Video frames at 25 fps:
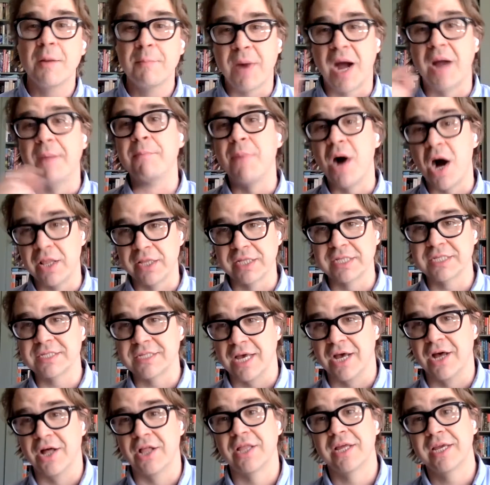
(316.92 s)
by
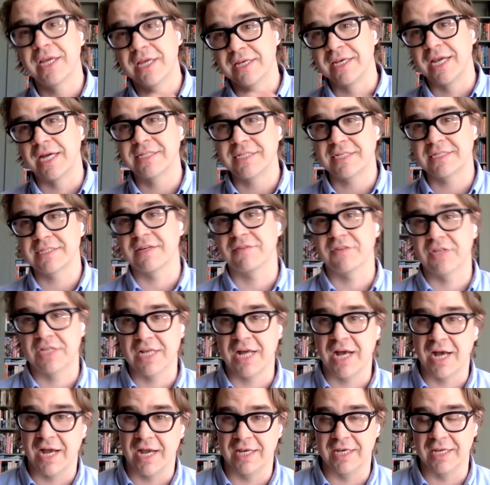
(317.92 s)
Molycell in
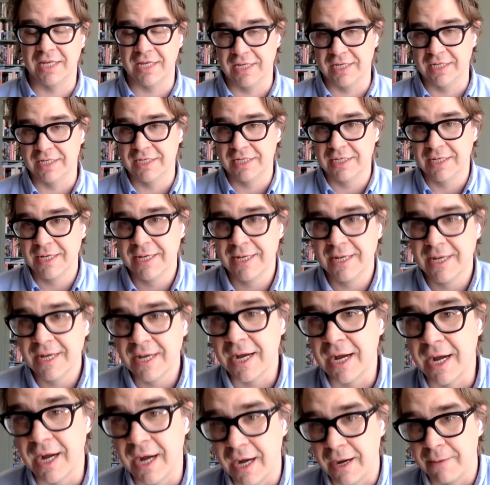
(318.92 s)
1979
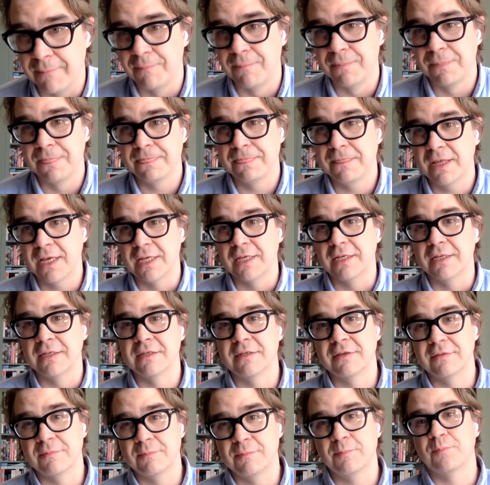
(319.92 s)

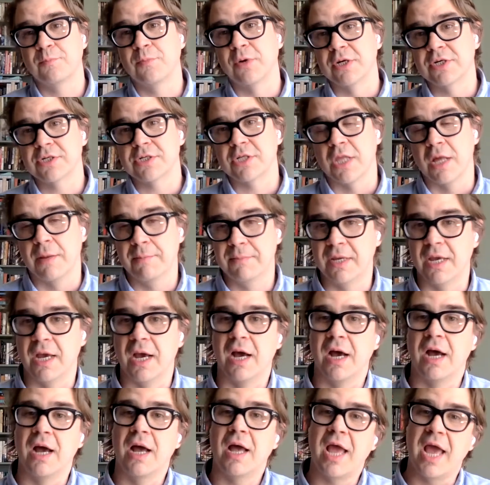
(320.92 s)
in British
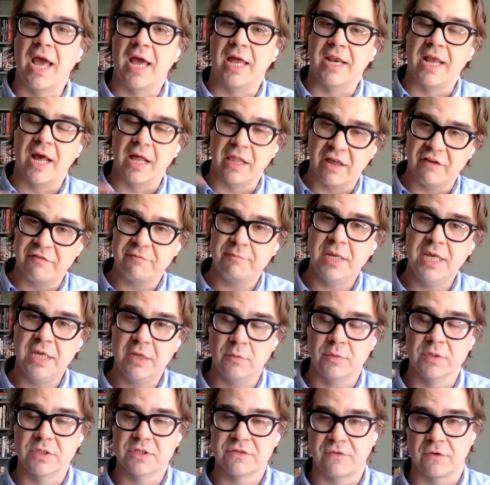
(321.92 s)
Columbia. And
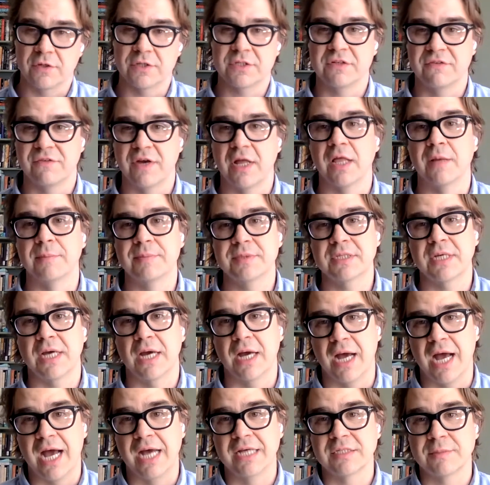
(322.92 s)
LFP was first developed
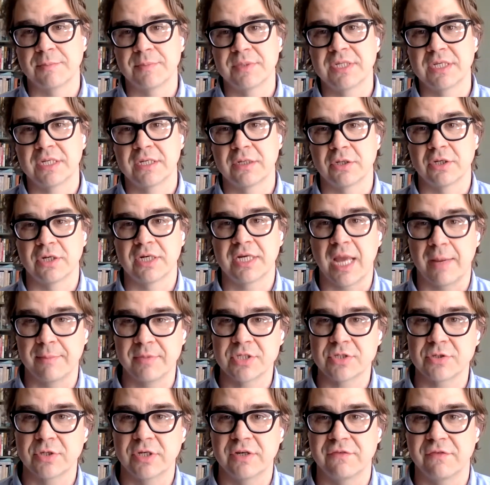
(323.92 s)
as a particular
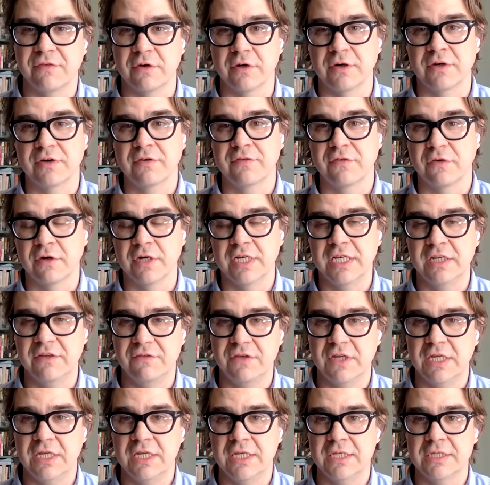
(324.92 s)
chemistry for
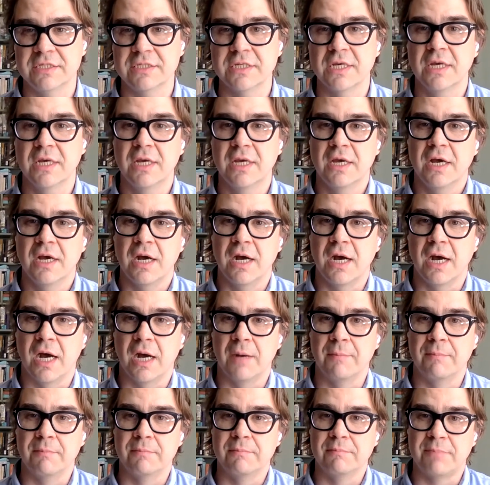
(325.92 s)
EVs
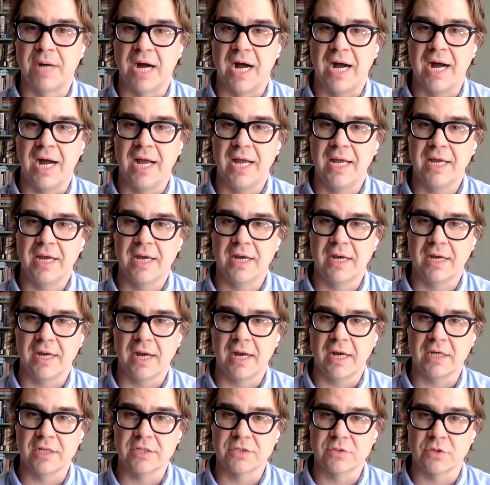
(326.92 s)
by
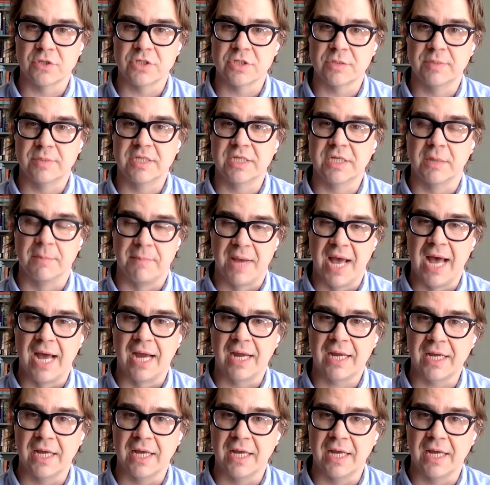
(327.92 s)
a consortium in Quebec.